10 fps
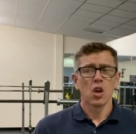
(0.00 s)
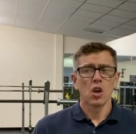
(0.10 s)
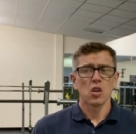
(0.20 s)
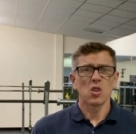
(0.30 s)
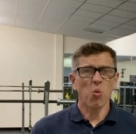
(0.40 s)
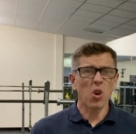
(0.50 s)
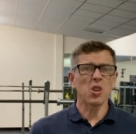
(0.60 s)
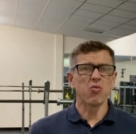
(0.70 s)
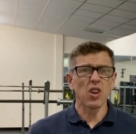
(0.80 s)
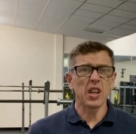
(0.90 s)
So what you
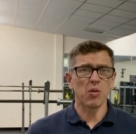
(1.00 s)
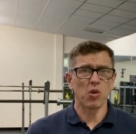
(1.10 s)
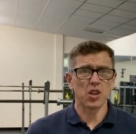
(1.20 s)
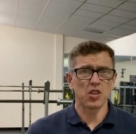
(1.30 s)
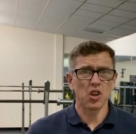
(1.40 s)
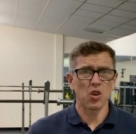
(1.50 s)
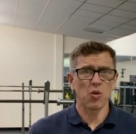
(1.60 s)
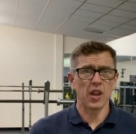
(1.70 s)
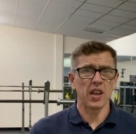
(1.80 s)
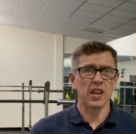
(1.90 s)
really want to do
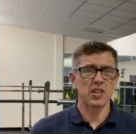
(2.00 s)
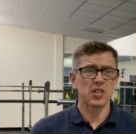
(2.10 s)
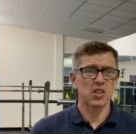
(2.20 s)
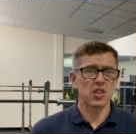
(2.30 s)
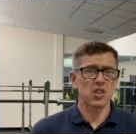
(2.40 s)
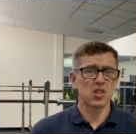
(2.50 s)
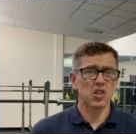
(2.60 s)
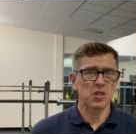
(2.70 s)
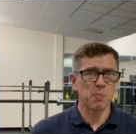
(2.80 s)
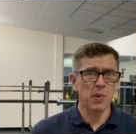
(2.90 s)
is
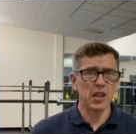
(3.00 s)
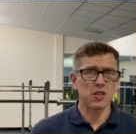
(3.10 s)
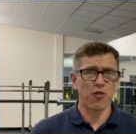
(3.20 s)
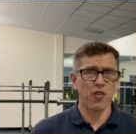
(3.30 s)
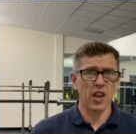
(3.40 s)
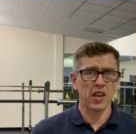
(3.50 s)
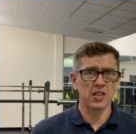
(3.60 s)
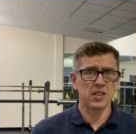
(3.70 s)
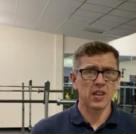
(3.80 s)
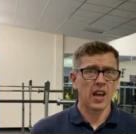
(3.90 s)
just miss
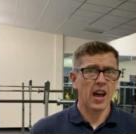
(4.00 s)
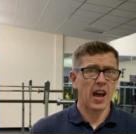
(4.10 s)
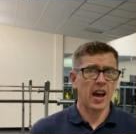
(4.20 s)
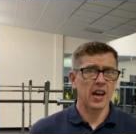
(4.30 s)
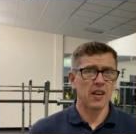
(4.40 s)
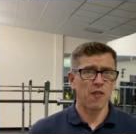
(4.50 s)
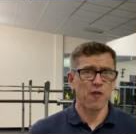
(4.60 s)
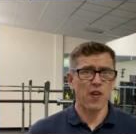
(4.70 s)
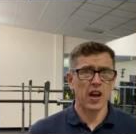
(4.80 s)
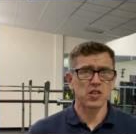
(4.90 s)
fizz and in
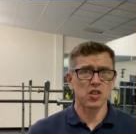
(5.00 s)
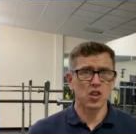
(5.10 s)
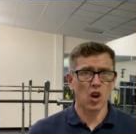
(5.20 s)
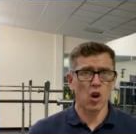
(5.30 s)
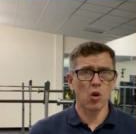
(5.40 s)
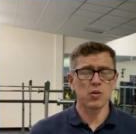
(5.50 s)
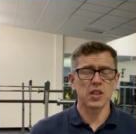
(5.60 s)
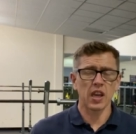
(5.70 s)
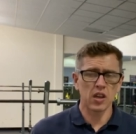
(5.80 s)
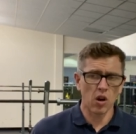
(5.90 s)
fact just go
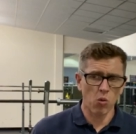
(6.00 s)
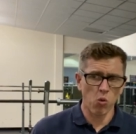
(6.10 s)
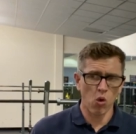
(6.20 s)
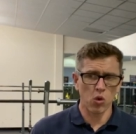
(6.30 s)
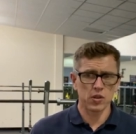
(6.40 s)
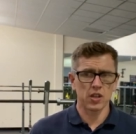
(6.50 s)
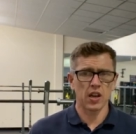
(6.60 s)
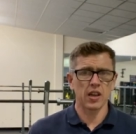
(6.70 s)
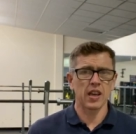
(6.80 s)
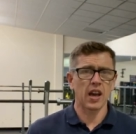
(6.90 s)
take on
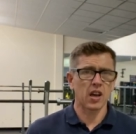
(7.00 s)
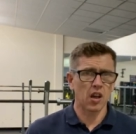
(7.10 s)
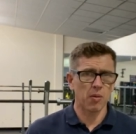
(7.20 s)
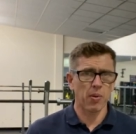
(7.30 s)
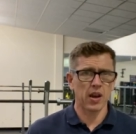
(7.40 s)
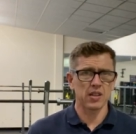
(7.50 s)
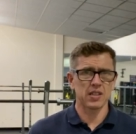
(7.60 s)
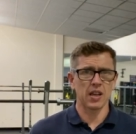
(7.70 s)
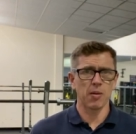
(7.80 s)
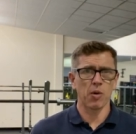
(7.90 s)
water, get a couple of
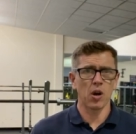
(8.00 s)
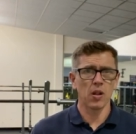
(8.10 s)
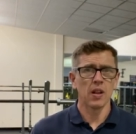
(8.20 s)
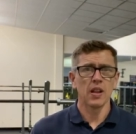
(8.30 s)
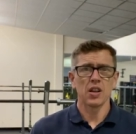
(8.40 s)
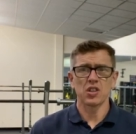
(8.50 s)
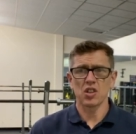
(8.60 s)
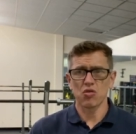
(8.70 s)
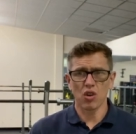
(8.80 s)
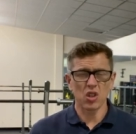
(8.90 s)
paracetamol and just
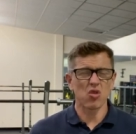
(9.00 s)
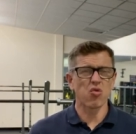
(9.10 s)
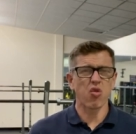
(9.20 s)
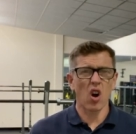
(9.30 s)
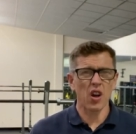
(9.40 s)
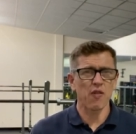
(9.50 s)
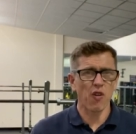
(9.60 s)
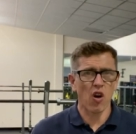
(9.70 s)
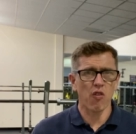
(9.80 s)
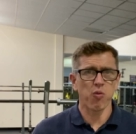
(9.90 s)
try and drive
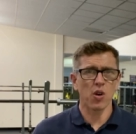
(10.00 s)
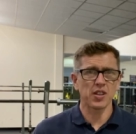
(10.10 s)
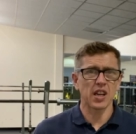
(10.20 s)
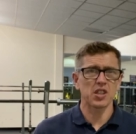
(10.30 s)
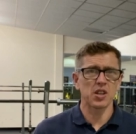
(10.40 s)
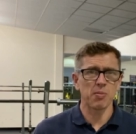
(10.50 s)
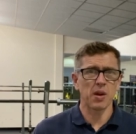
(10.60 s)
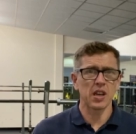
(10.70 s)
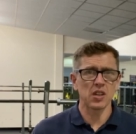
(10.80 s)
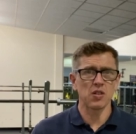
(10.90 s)
off what is actually
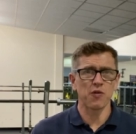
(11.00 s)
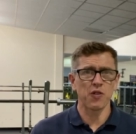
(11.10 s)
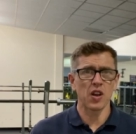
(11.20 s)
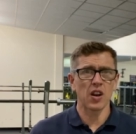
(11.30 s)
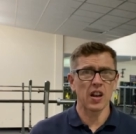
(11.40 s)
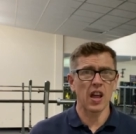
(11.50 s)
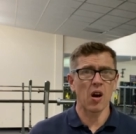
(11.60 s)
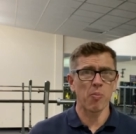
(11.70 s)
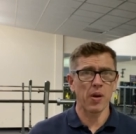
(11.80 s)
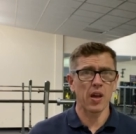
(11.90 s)
making you feel a
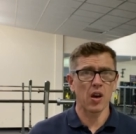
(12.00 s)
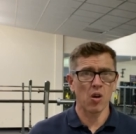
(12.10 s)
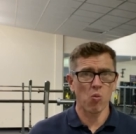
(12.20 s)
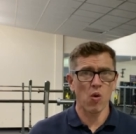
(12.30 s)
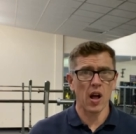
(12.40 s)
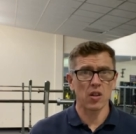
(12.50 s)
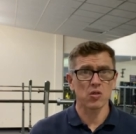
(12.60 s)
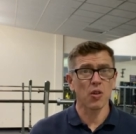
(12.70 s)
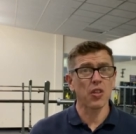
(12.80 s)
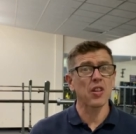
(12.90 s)
little bit unwell. So
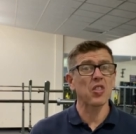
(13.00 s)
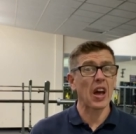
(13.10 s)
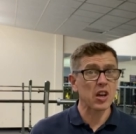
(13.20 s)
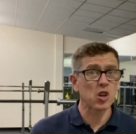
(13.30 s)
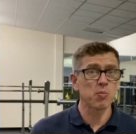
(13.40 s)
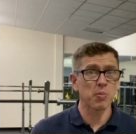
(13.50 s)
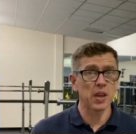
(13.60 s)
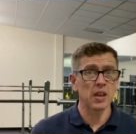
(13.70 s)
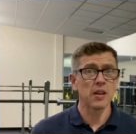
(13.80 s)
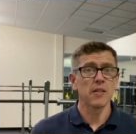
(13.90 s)
I think that could
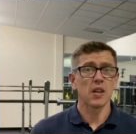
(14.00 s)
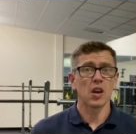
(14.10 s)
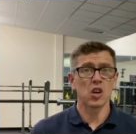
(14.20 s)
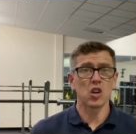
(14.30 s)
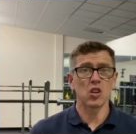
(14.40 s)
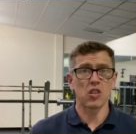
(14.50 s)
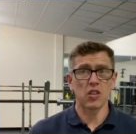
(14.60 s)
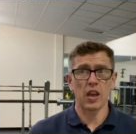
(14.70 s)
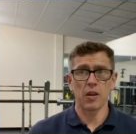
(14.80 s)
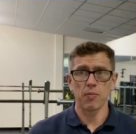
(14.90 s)
be a good thing.